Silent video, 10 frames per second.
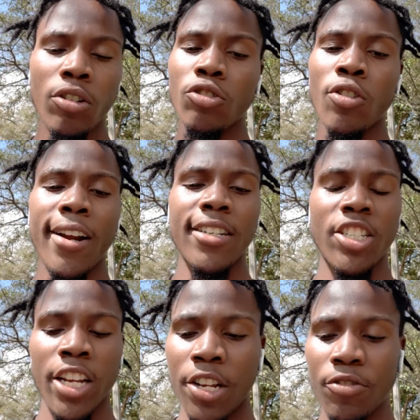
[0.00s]
Don't try to
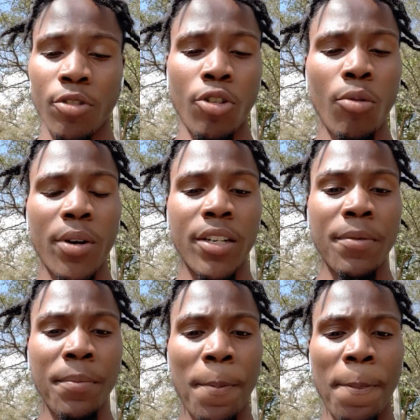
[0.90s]
change for
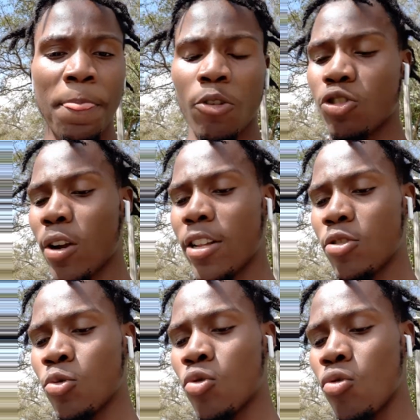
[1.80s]
nobody. Don't try
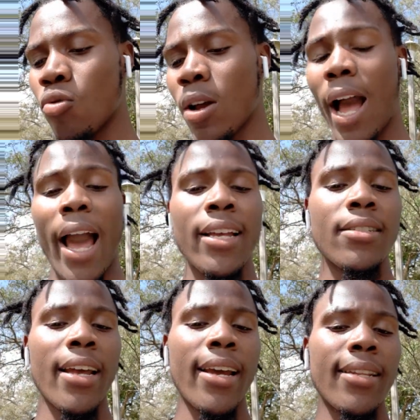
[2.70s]
to, I ain't
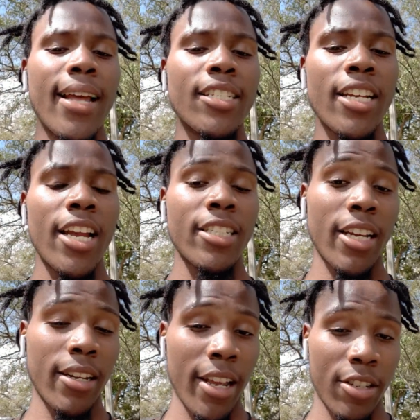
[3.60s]
saying that change
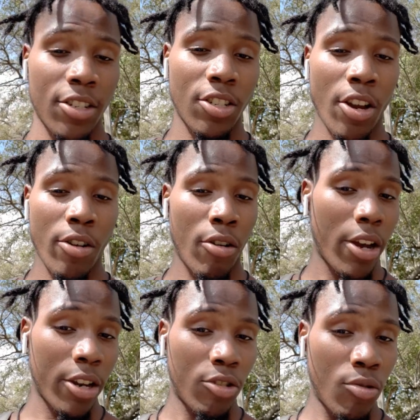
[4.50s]
ain't necessary, don't
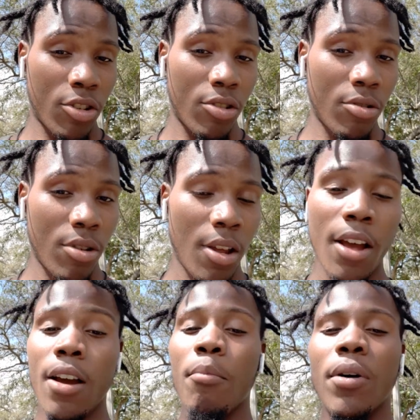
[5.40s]
get it twisted,
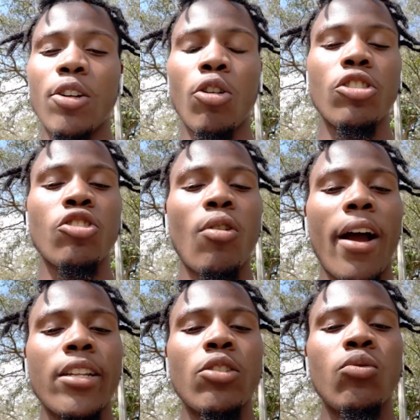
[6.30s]
but don't
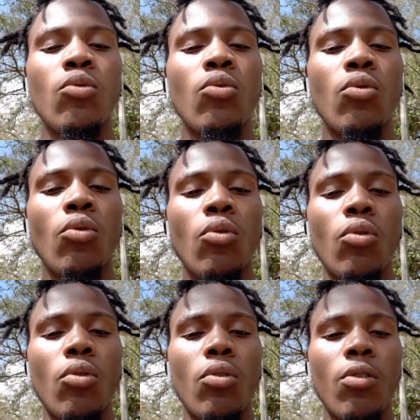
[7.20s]
try
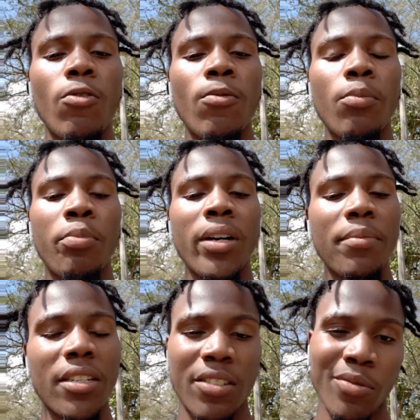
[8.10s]
to put
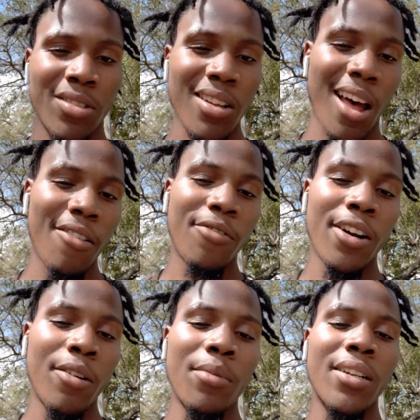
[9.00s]
up this facade for
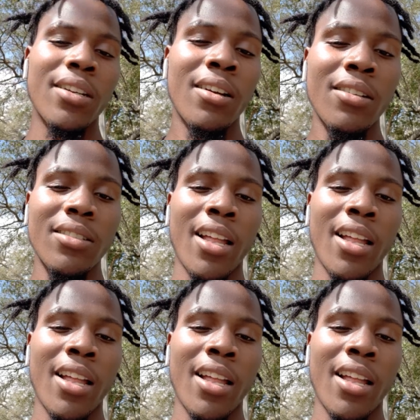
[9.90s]
everybody else.